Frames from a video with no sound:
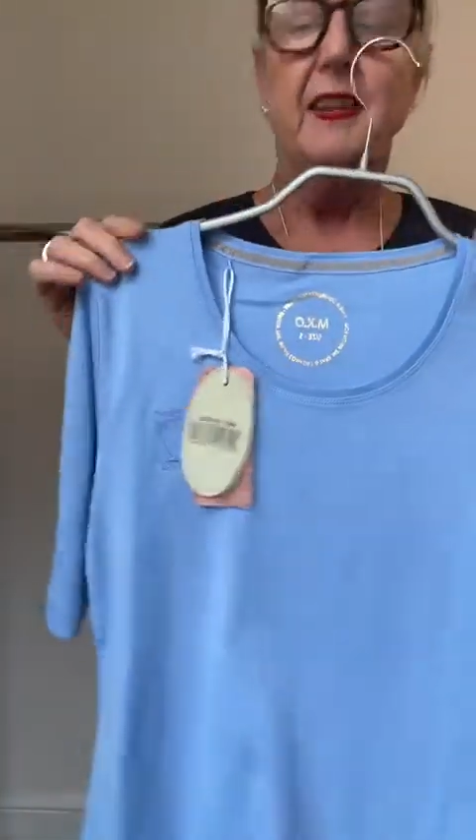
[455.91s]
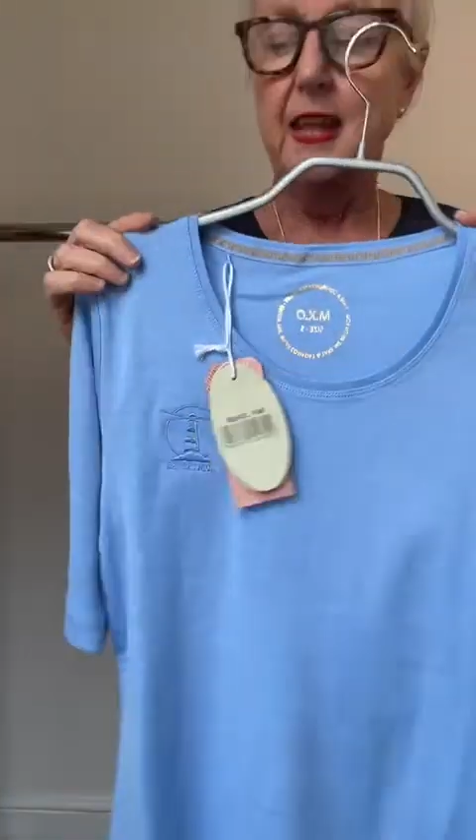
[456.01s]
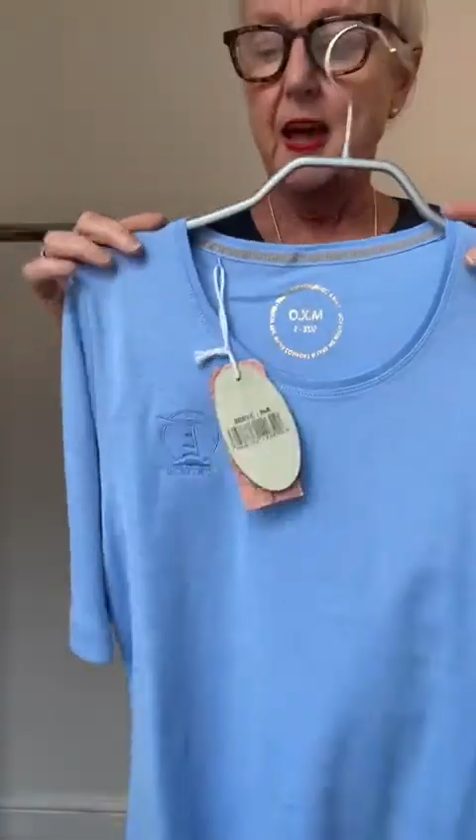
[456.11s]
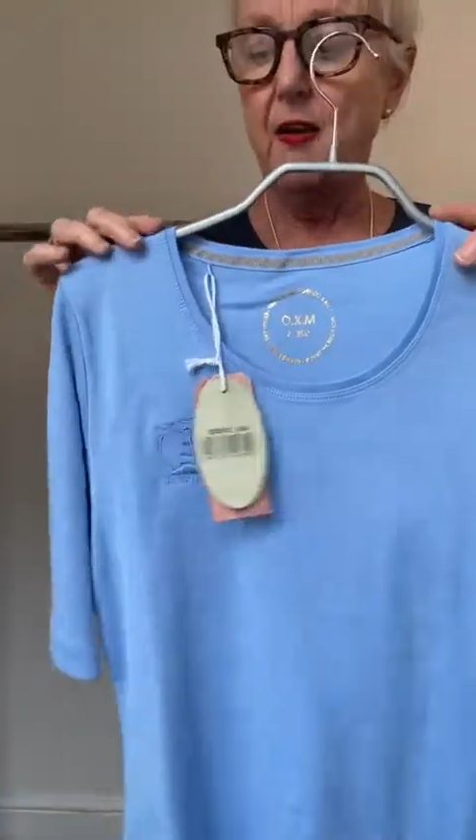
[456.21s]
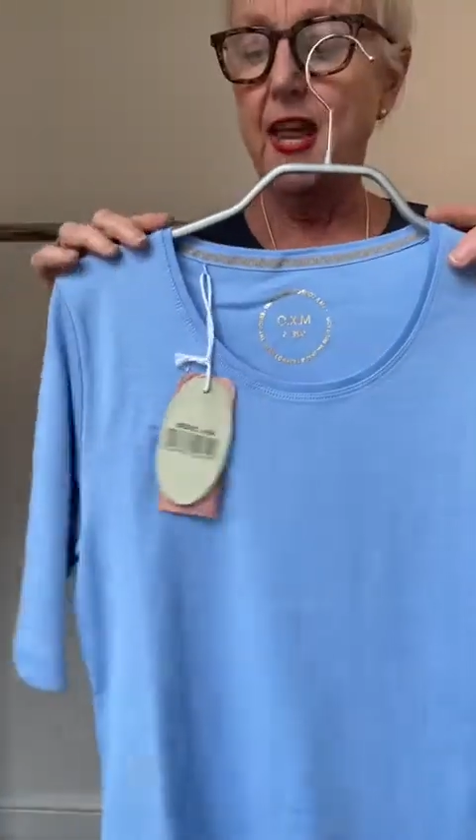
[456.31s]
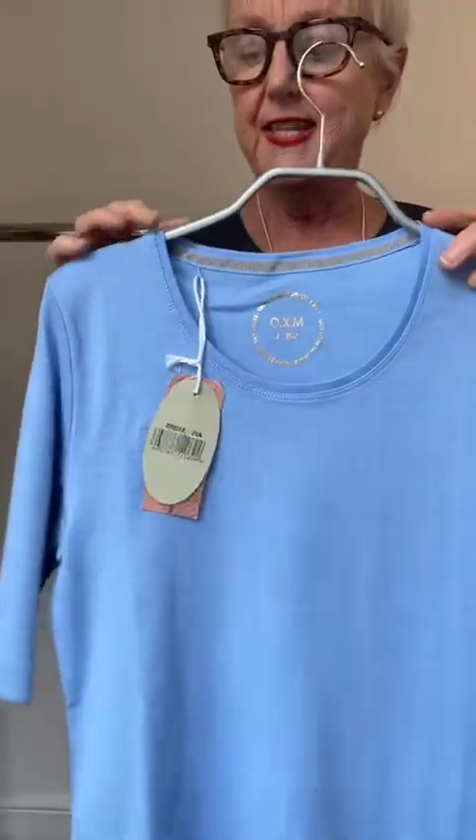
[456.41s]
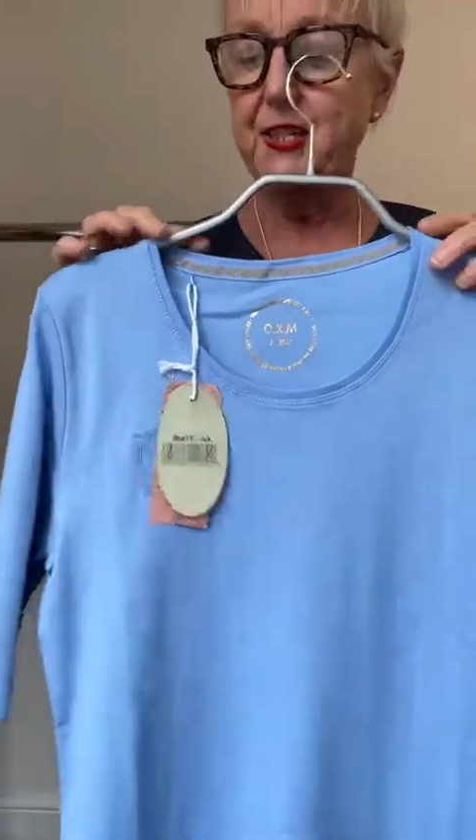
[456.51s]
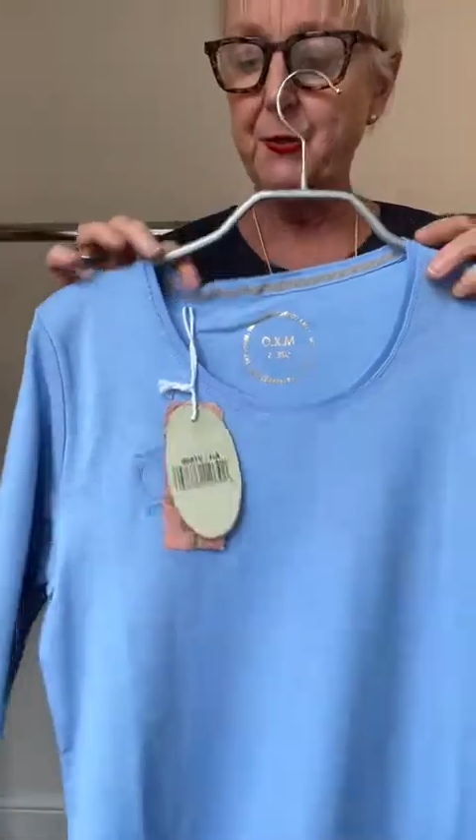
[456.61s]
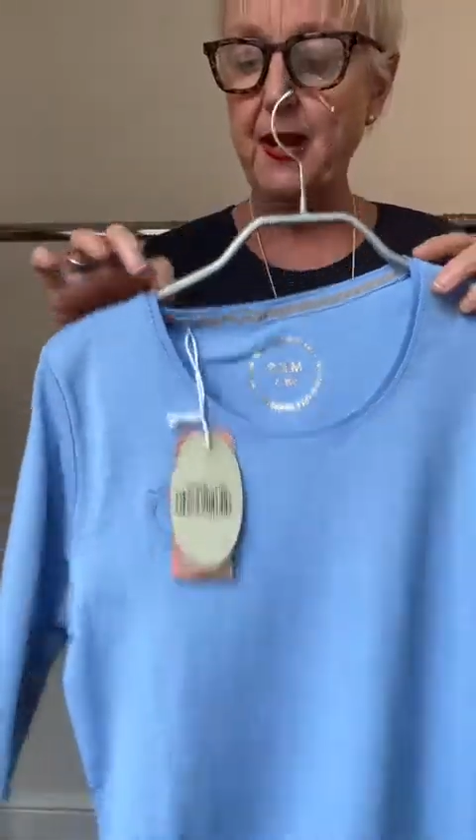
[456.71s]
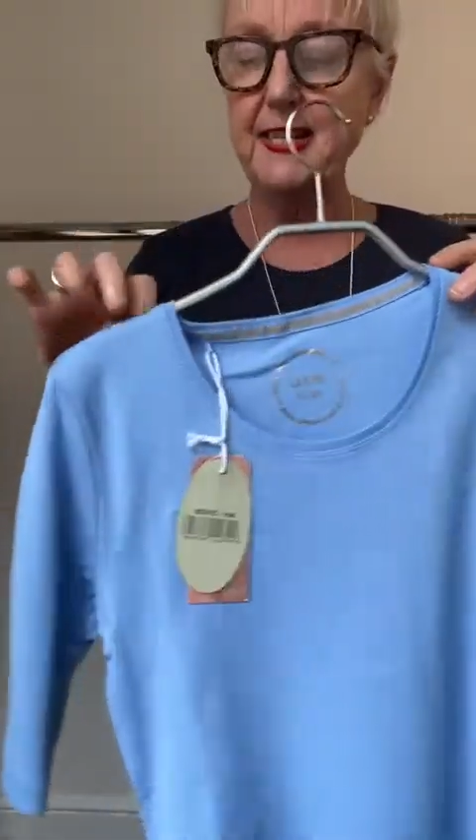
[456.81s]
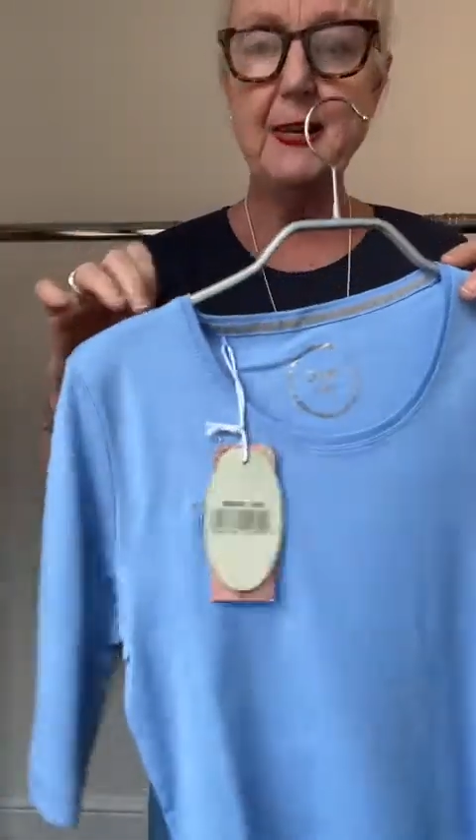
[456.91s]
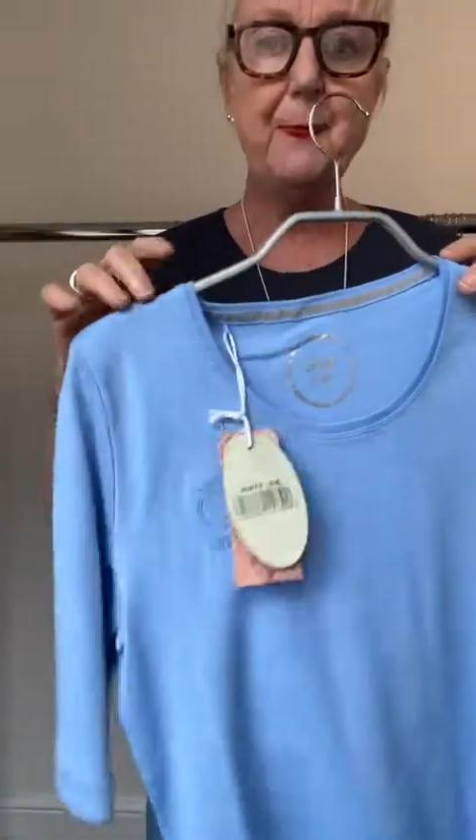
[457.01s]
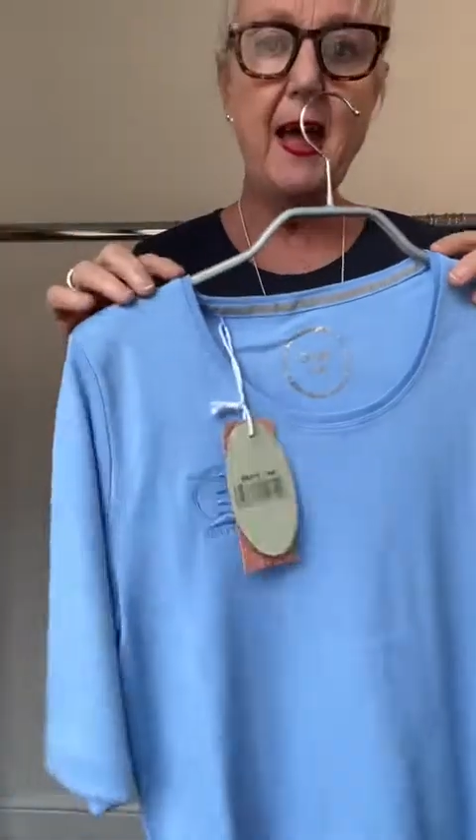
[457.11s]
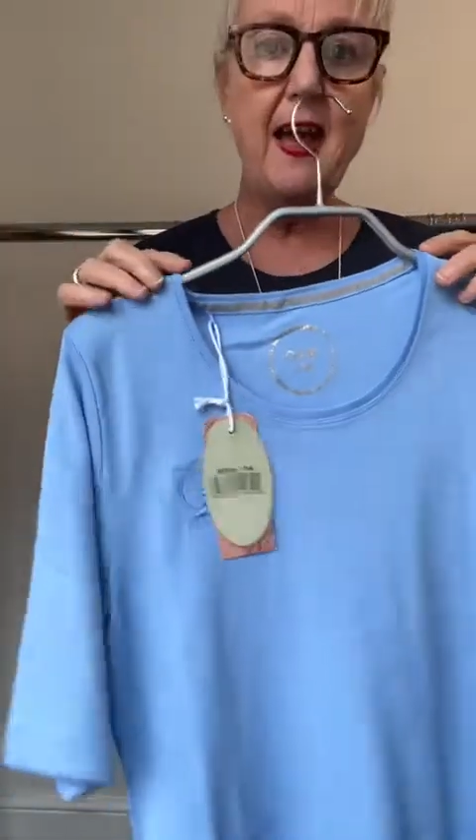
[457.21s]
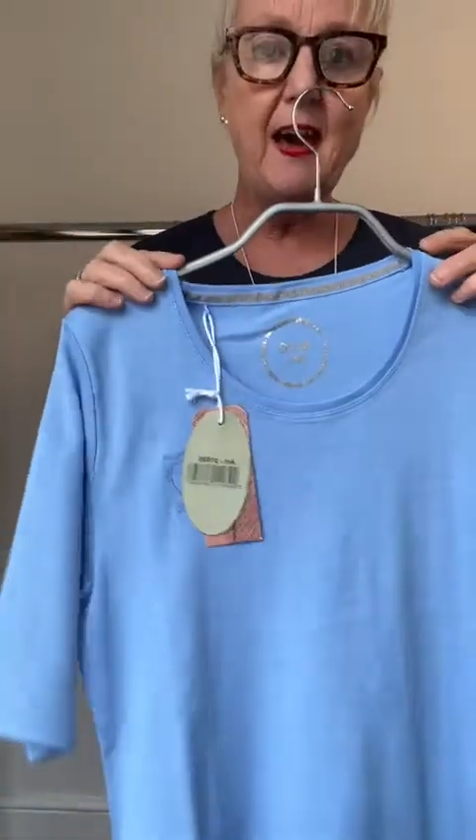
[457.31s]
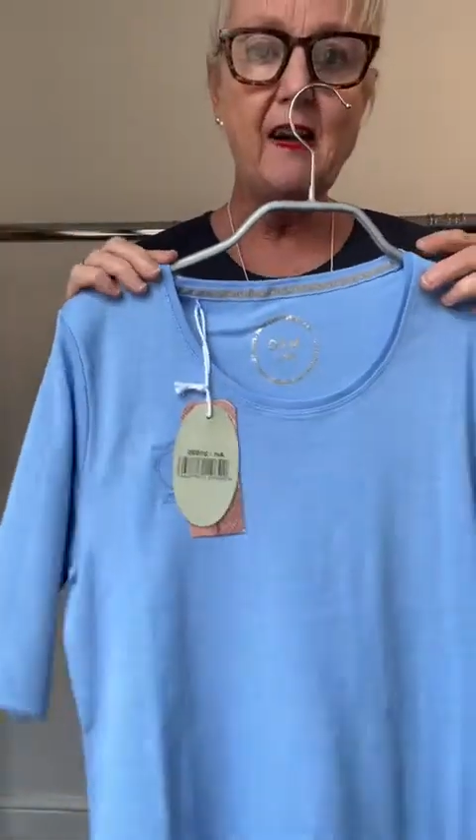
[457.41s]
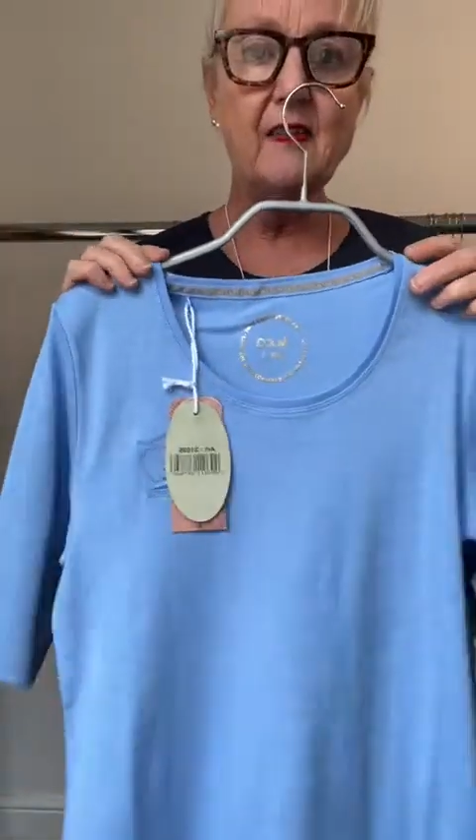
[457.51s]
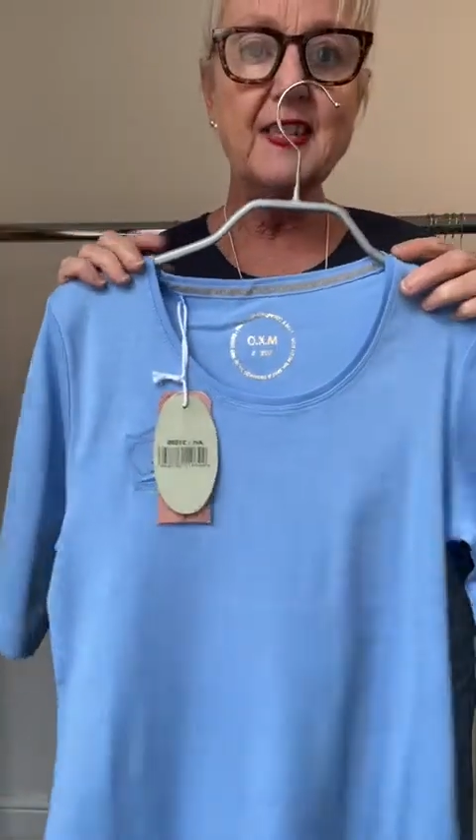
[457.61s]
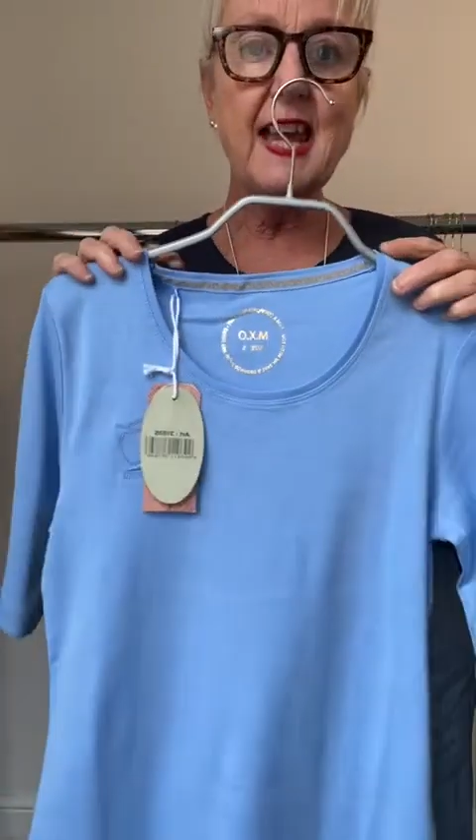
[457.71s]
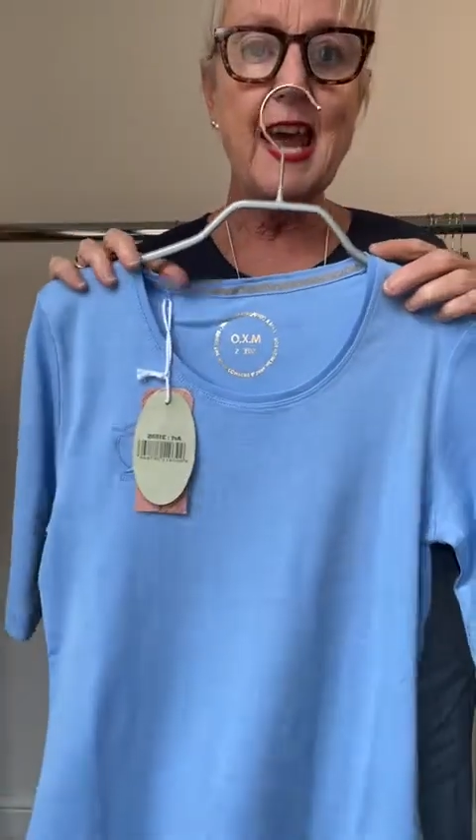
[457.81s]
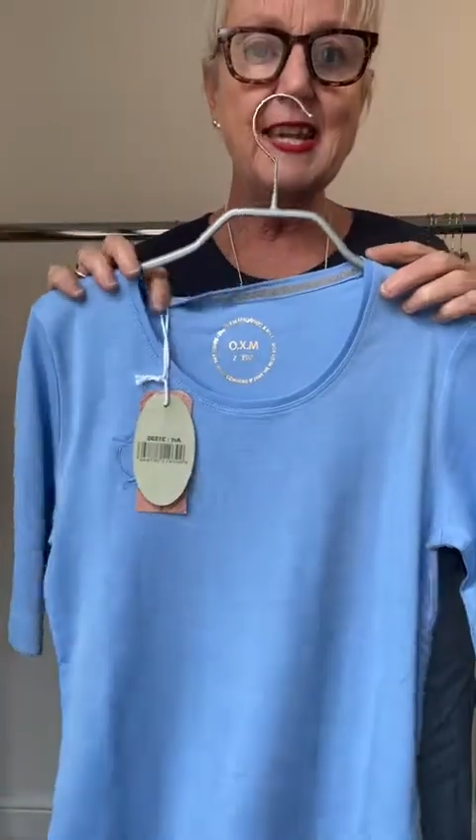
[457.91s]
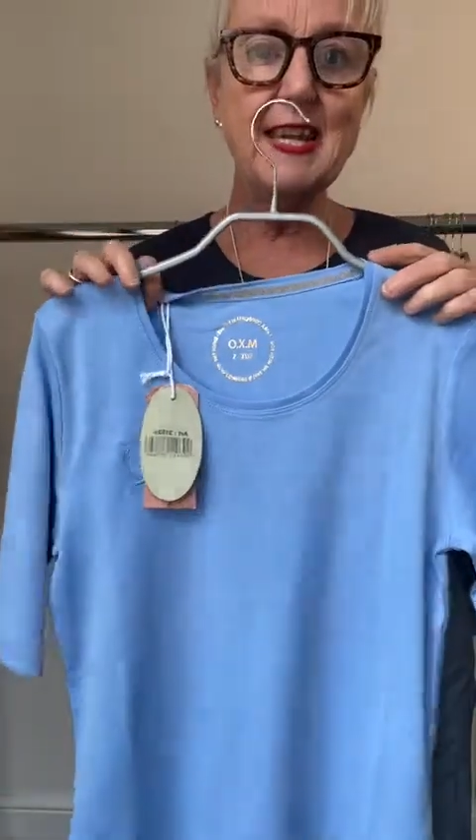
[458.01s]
Now it's twenty pounds and